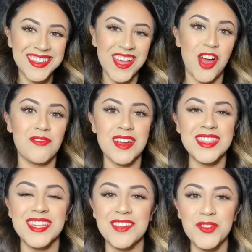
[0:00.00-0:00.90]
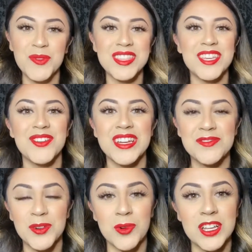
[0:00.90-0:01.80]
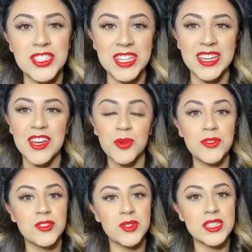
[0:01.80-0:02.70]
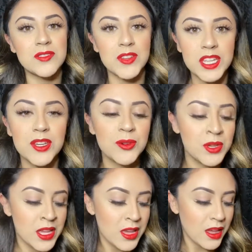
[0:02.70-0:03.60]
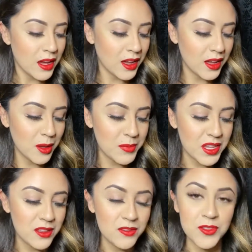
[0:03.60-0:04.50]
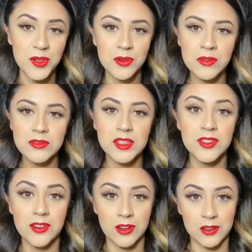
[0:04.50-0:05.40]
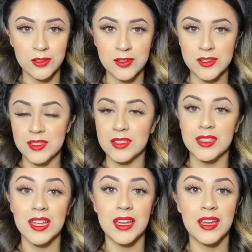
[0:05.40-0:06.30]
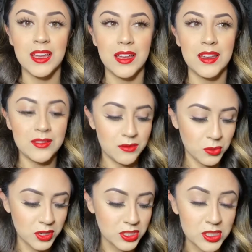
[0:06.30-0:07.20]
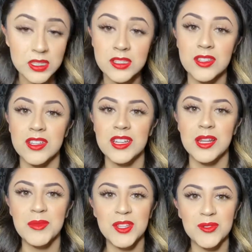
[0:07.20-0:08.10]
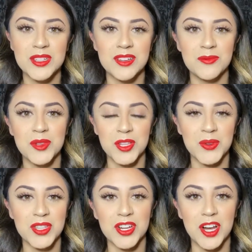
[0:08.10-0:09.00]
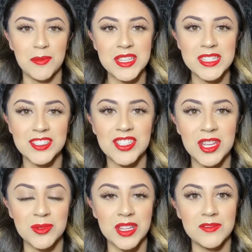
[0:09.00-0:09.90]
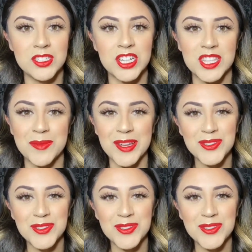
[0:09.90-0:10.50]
Alright then everyone, thank you guys for watching. I hope you enjoyed this video. If you use other curlers that work just as good, let me know down below in the comment section. I would love to check them out